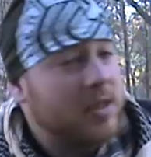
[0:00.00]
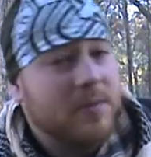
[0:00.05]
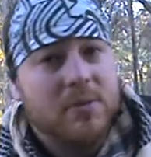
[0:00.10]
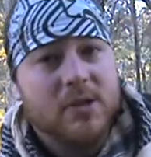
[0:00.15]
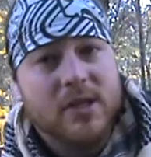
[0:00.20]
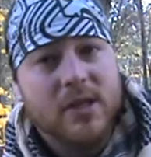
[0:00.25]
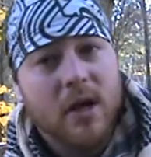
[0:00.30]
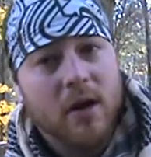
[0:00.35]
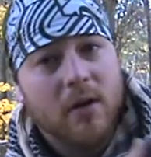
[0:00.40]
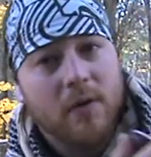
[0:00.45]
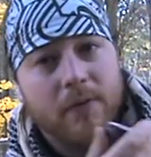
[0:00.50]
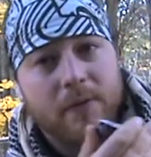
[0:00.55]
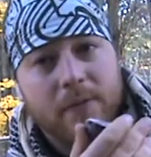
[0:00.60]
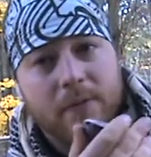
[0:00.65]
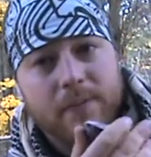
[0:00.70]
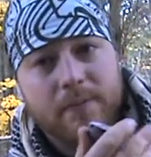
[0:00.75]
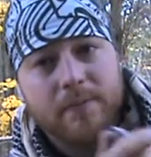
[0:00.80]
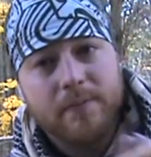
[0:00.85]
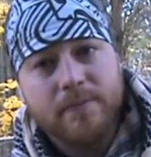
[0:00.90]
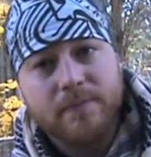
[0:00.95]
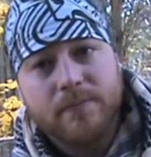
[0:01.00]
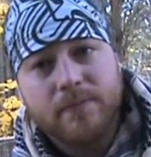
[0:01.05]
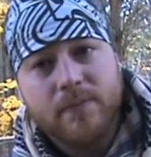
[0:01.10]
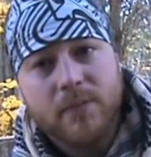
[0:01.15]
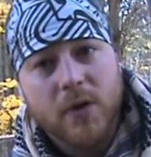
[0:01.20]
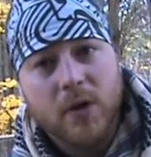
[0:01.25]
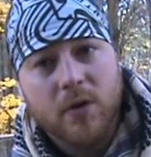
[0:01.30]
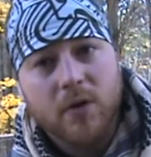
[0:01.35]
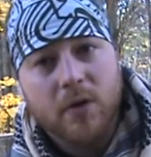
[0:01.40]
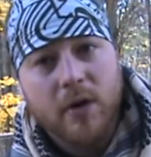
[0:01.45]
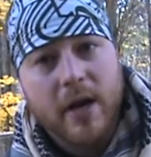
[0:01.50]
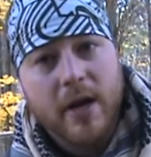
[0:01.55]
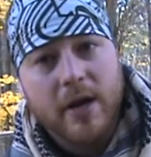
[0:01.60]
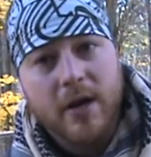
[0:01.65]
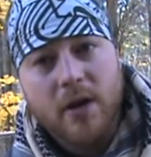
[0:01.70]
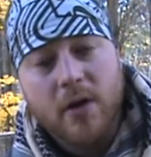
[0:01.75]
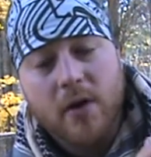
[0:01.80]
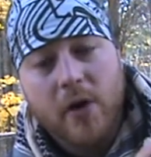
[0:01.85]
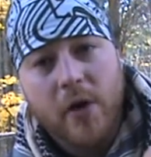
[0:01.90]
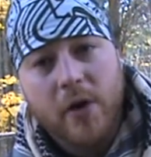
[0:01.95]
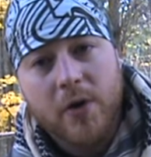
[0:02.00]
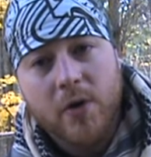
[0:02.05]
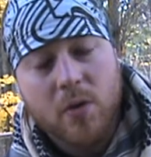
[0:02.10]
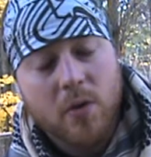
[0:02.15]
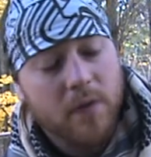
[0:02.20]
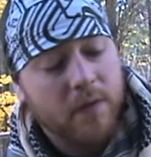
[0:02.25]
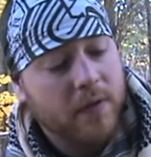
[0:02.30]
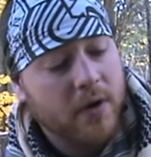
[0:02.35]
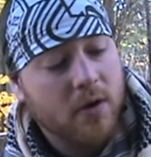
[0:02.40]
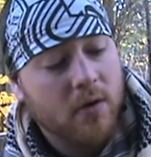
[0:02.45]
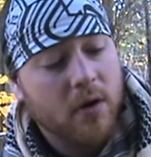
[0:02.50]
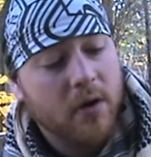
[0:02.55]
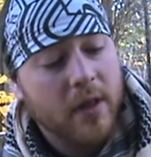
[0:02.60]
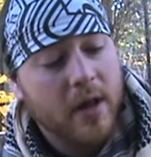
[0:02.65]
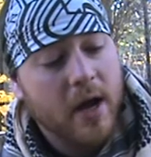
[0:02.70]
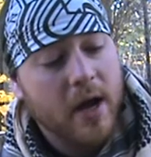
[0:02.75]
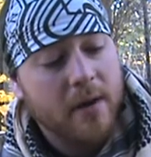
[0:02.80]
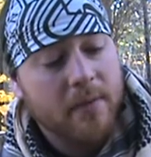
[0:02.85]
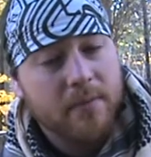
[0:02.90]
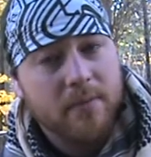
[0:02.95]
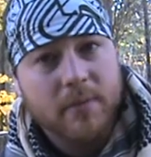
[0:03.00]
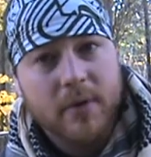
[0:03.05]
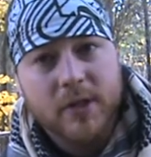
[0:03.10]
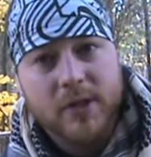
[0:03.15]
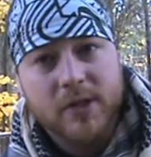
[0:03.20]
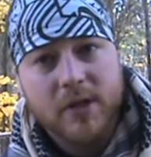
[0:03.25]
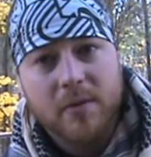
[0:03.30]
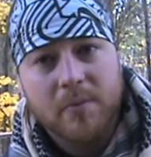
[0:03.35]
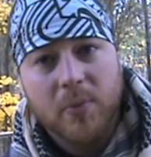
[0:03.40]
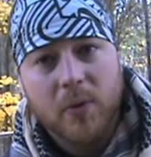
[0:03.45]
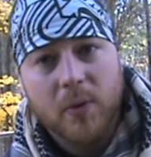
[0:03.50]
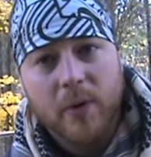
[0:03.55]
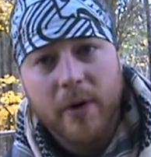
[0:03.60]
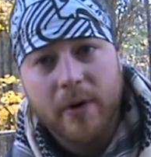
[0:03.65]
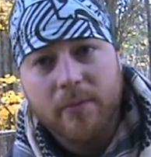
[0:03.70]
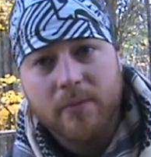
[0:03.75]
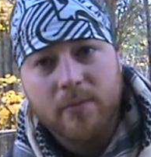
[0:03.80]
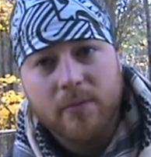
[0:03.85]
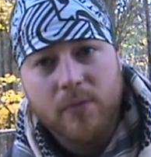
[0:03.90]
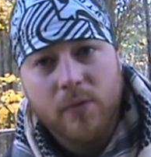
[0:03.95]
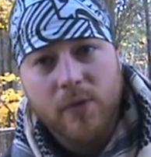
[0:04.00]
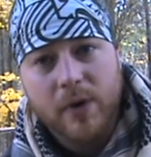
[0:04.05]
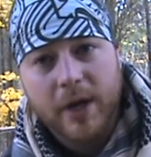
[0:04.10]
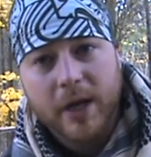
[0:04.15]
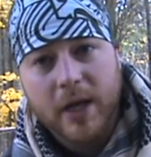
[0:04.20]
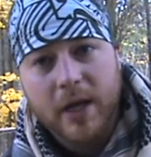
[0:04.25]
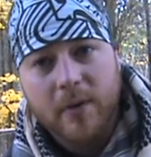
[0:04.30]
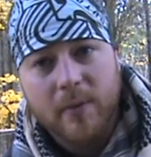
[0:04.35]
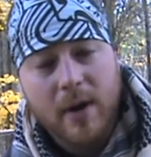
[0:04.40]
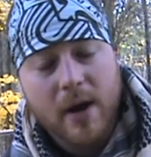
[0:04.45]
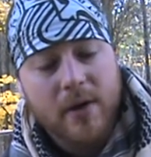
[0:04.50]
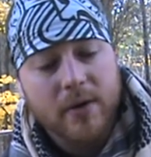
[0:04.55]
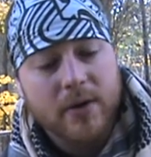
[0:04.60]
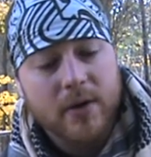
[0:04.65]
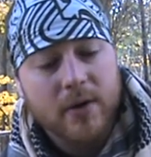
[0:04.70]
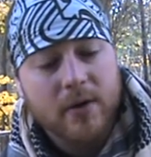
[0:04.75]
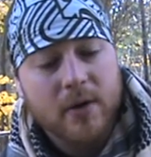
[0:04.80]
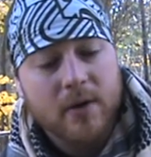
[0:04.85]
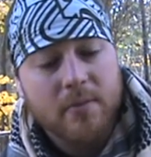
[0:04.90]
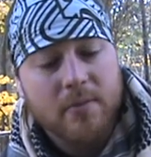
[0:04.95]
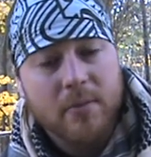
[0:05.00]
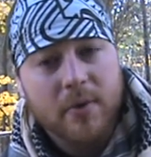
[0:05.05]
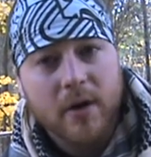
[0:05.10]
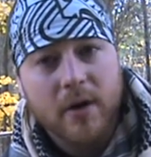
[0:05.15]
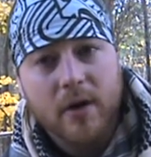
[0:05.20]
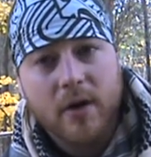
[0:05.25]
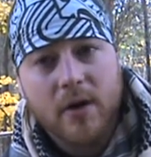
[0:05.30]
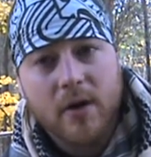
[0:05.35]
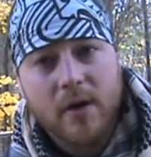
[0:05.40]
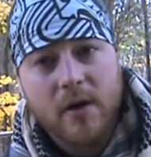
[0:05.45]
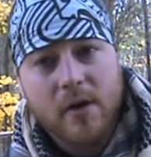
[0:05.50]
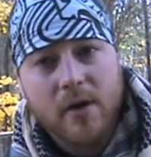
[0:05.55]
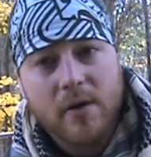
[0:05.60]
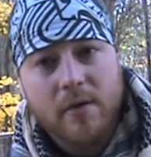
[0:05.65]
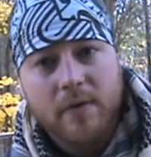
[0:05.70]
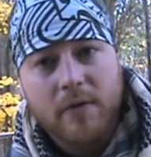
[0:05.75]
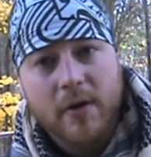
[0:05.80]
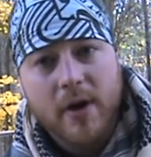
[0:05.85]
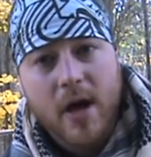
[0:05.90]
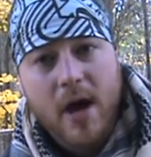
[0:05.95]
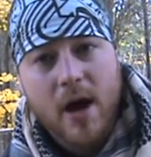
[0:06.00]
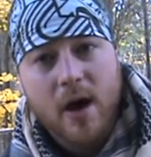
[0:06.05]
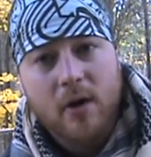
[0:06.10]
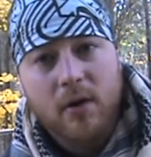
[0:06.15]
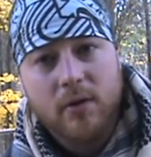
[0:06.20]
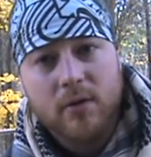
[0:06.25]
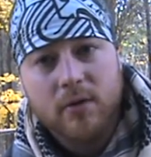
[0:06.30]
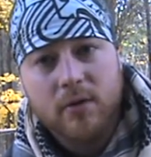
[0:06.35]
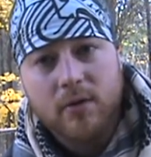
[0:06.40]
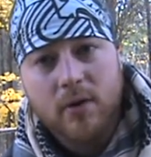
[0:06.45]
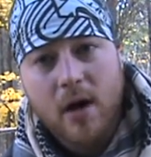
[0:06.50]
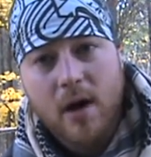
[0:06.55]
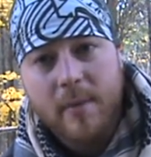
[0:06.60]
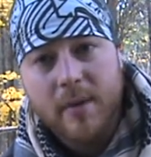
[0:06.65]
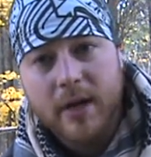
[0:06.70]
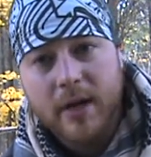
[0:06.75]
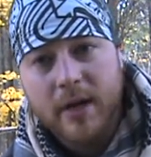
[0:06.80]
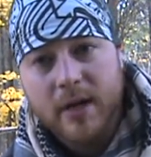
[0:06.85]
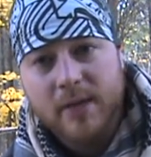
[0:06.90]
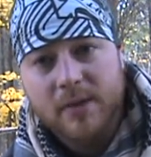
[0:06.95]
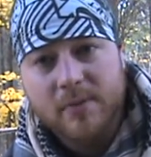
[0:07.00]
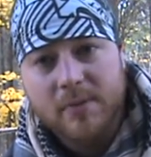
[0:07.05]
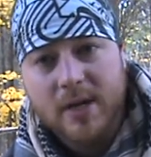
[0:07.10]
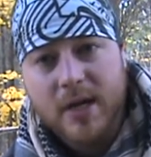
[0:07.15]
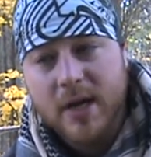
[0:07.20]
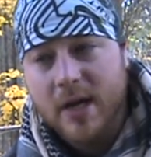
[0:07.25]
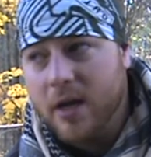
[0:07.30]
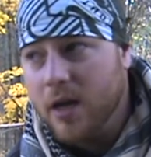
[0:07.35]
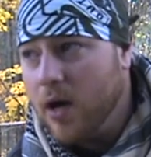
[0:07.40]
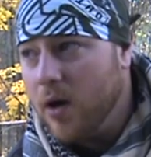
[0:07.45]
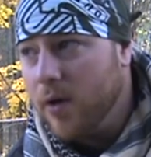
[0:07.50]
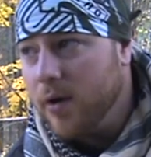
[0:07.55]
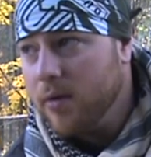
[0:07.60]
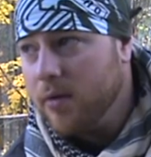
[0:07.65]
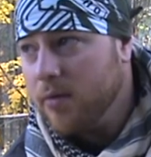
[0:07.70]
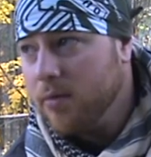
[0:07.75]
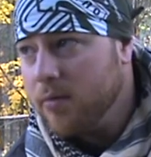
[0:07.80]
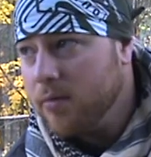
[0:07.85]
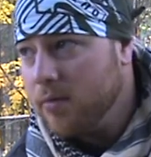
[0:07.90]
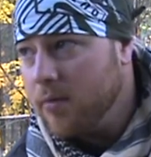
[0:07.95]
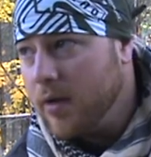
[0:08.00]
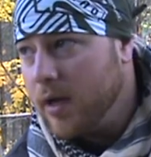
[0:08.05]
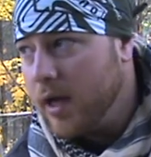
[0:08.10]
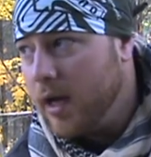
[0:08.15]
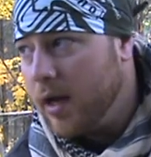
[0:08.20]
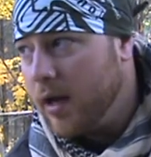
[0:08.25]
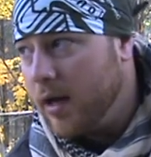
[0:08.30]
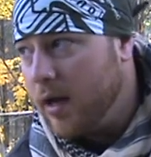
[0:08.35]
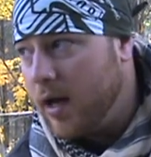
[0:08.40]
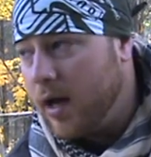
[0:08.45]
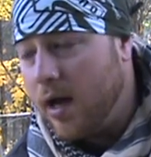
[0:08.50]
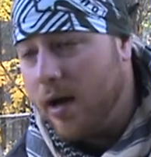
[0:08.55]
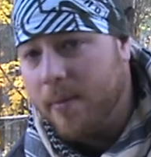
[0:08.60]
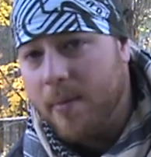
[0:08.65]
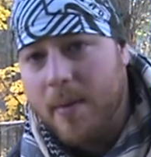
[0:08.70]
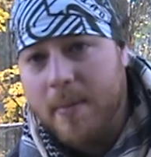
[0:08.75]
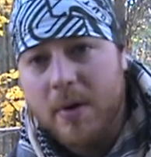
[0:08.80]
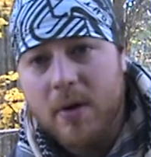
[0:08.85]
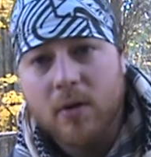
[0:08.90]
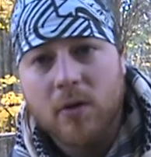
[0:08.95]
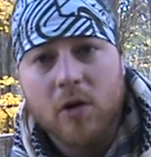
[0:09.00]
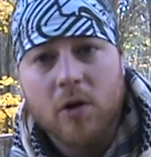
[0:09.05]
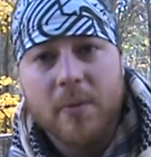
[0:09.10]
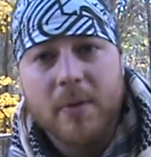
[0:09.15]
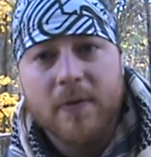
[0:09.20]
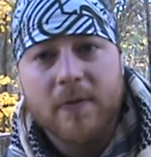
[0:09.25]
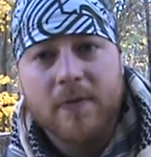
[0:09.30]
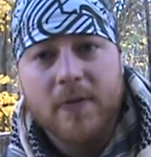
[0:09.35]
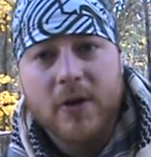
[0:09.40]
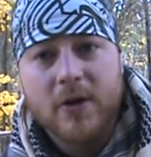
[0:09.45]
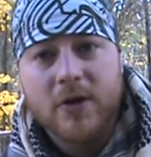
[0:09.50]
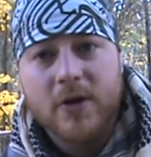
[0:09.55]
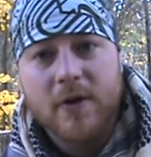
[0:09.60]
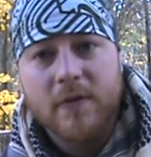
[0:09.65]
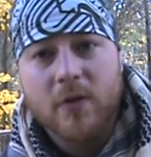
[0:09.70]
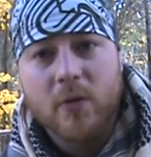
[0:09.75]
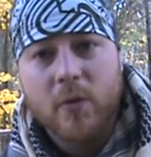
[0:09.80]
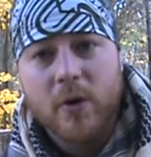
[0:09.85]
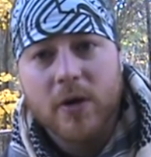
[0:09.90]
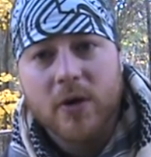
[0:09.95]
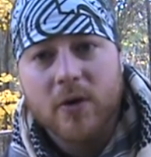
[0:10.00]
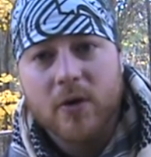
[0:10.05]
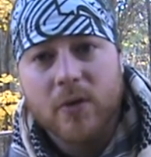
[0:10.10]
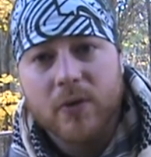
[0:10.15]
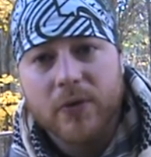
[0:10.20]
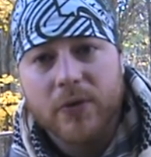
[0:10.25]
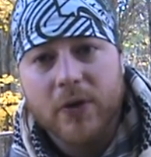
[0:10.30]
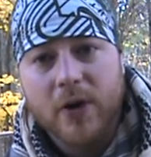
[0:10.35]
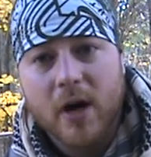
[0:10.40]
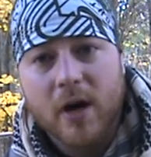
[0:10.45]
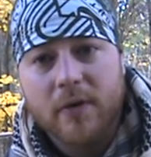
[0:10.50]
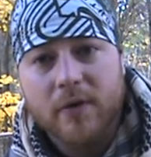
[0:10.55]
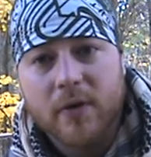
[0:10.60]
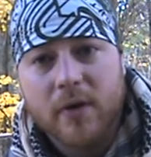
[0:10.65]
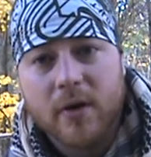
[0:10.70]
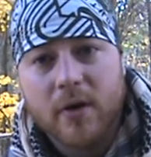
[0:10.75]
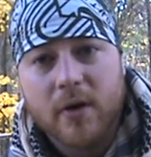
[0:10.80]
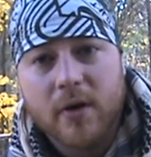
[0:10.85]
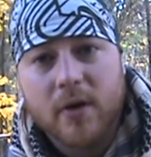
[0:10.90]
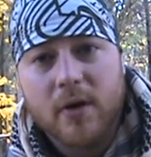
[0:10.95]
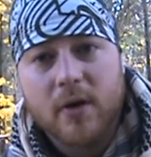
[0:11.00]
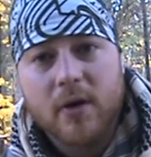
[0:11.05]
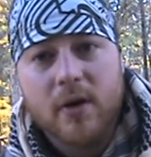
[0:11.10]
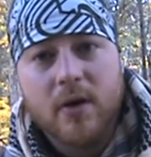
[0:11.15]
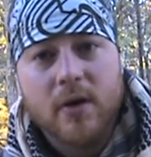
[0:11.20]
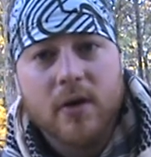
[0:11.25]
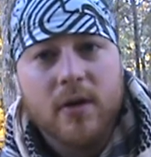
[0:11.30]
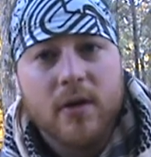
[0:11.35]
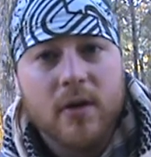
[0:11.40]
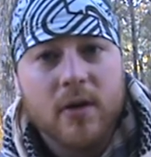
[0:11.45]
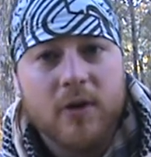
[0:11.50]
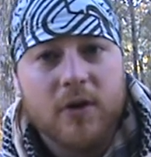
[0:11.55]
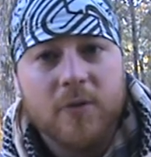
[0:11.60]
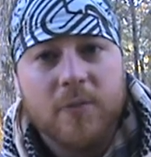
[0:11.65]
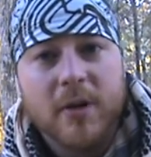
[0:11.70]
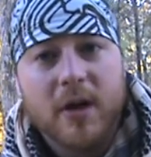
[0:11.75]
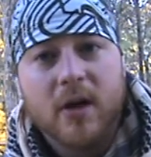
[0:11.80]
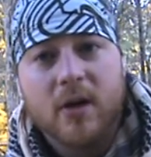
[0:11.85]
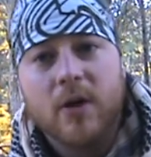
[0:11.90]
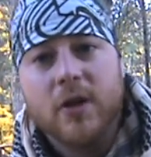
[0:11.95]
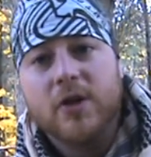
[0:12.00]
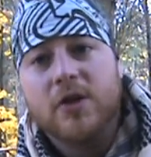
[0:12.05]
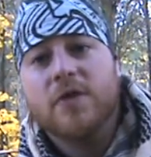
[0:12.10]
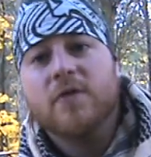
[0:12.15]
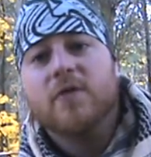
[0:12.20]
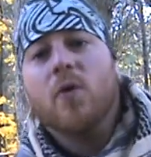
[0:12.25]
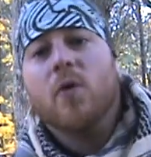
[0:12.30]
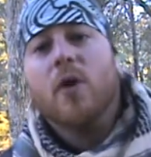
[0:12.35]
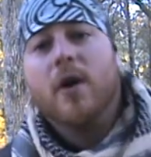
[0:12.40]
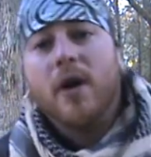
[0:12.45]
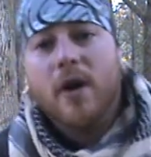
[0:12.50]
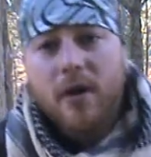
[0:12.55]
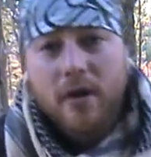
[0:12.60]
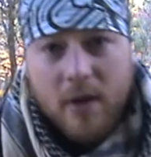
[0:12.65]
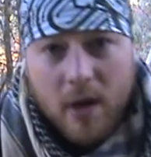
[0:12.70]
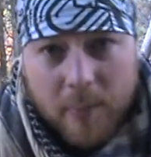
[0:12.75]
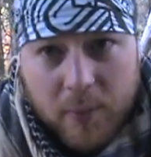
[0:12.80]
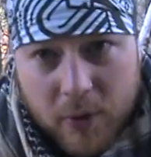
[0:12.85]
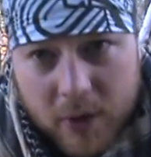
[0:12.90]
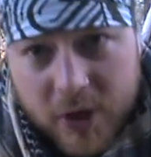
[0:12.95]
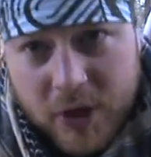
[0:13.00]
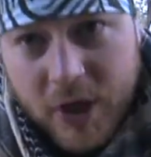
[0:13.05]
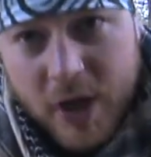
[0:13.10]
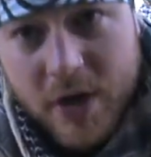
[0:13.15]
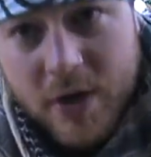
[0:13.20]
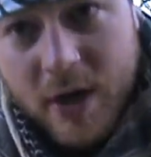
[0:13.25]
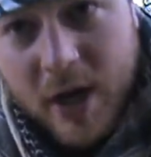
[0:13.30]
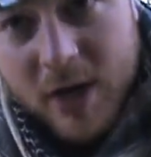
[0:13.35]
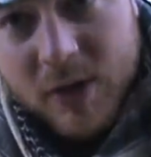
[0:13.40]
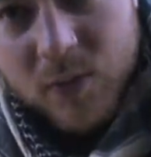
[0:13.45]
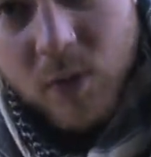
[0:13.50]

themselves, they're great, you know, and I'll do a review on that at some point when I get around to it. But for now, I'm going to get some tea going and maybe do a little bit of fishing if the weather holds off. This has been Clint Jivoin. Appreciate you guys